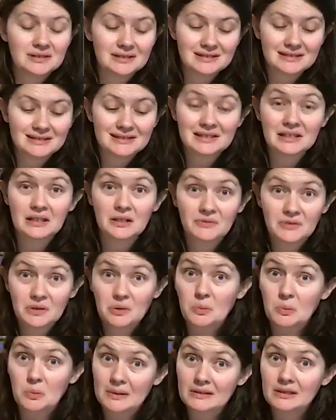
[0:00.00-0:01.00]
This is going to
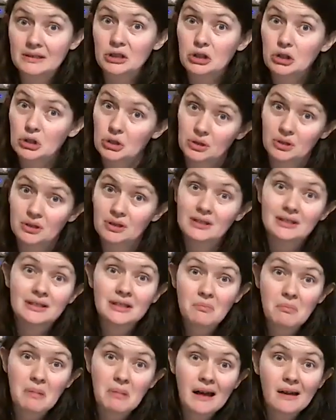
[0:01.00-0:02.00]
feel really good in the
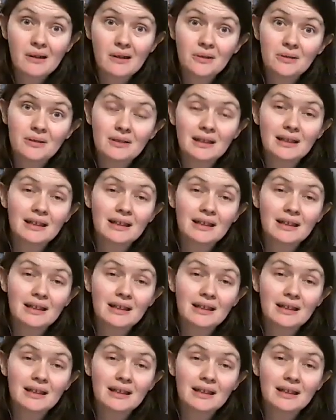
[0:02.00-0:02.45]
mouth.